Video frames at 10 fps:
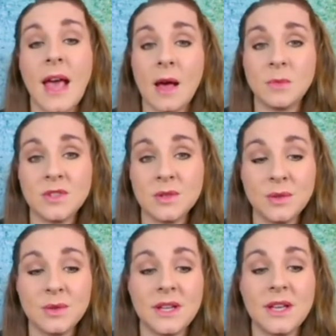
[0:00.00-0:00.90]

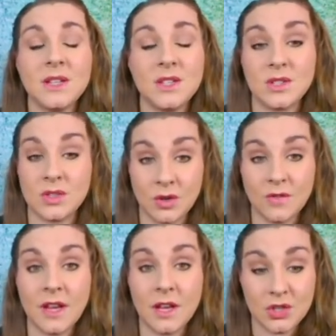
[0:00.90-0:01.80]
absolutely
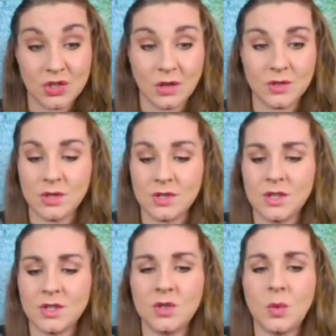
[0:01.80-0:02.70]
deserving shelters
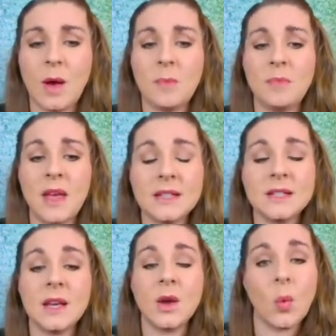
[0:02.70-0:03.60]
that do
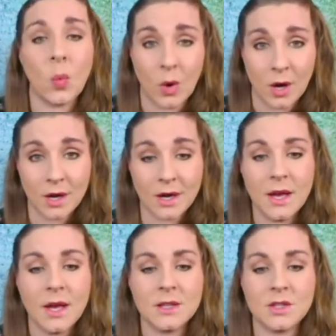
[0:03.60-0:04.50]
amazing work
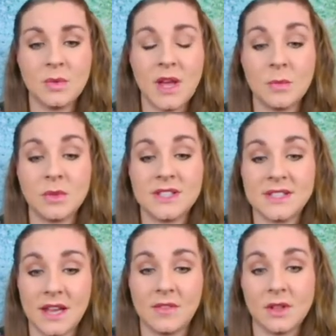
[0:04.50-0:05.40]
to be able to
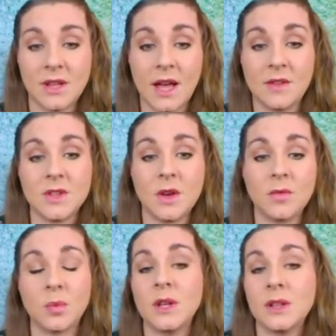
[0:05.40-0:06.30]
save the lives
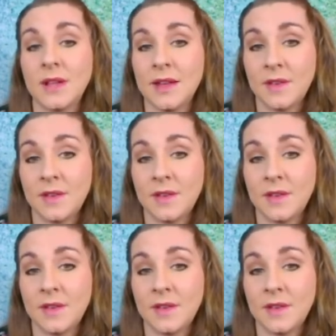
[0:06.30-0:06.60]
of real life